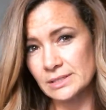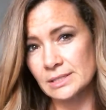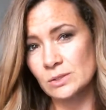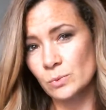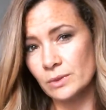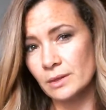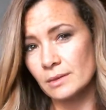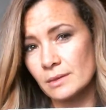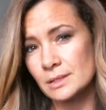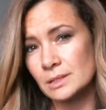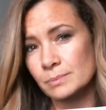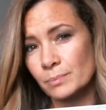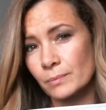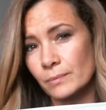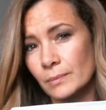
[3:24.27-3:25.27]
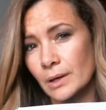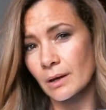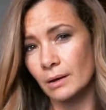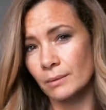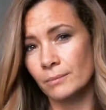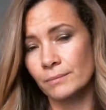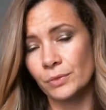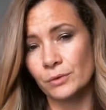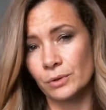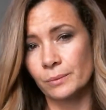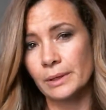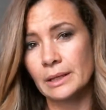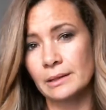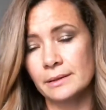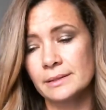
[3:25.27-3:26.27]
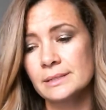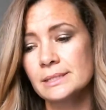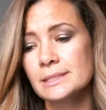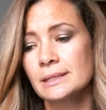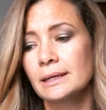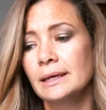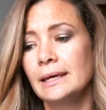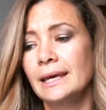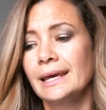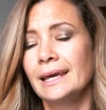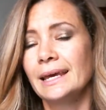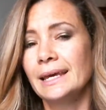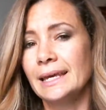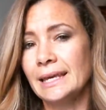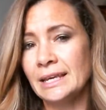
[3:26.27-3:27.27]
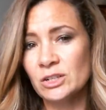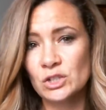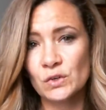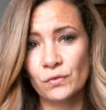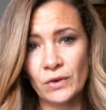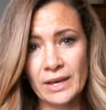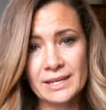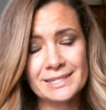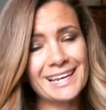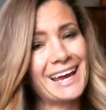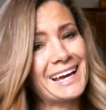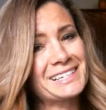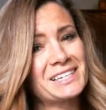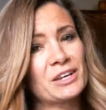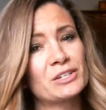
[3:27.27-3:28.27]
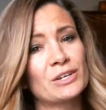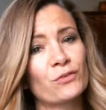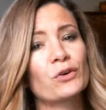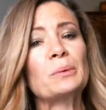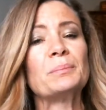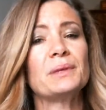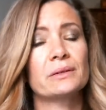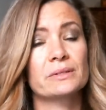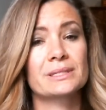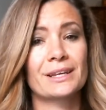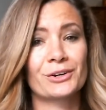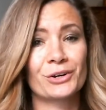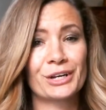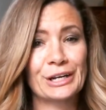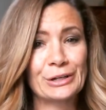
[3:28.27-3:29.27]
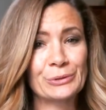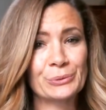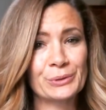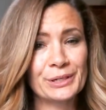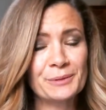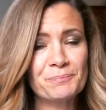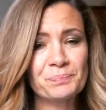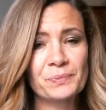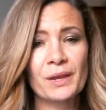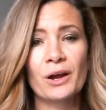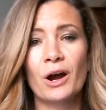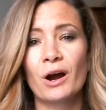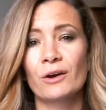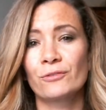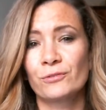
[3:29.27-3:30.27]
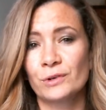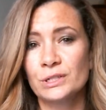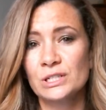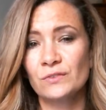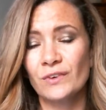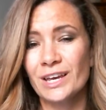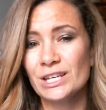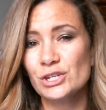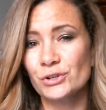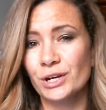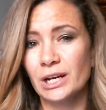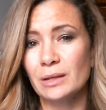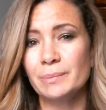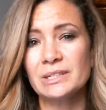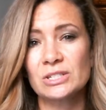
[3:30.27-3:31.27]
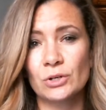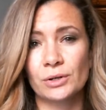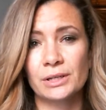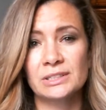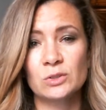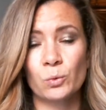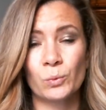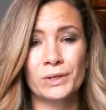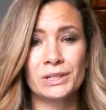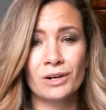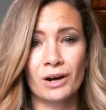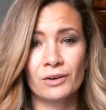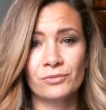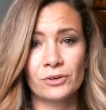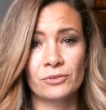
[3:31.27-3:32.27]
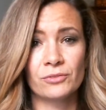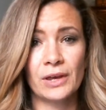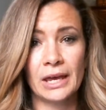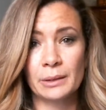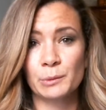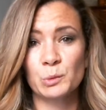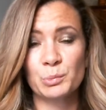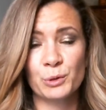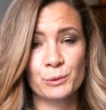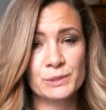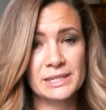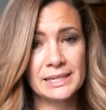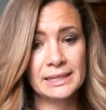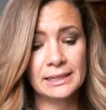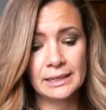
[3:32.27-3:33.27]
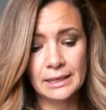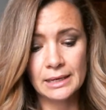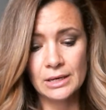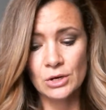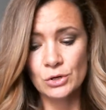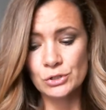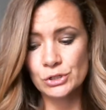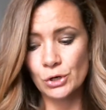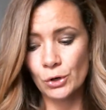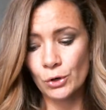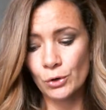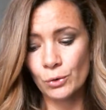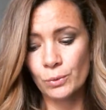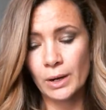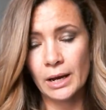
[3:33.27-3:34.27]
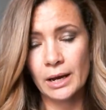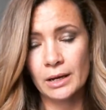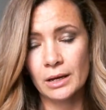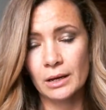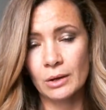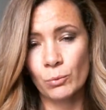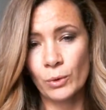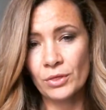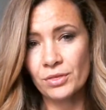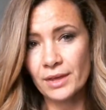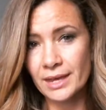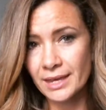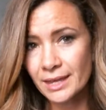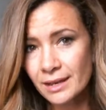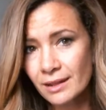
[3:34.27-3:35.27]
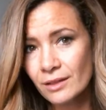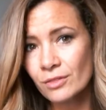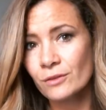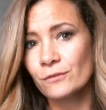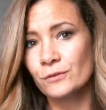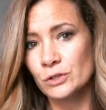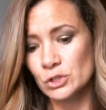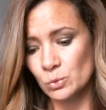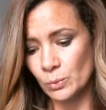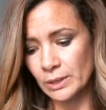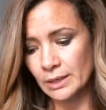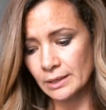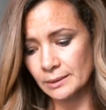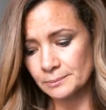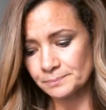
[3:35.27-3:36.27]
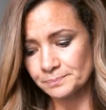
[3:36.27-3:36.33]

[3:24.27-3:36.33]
within this 3-week cleanse. Each phase has different meals that are included. Our first phase, you're going to be starting to wean off of animal protein. So within the first week,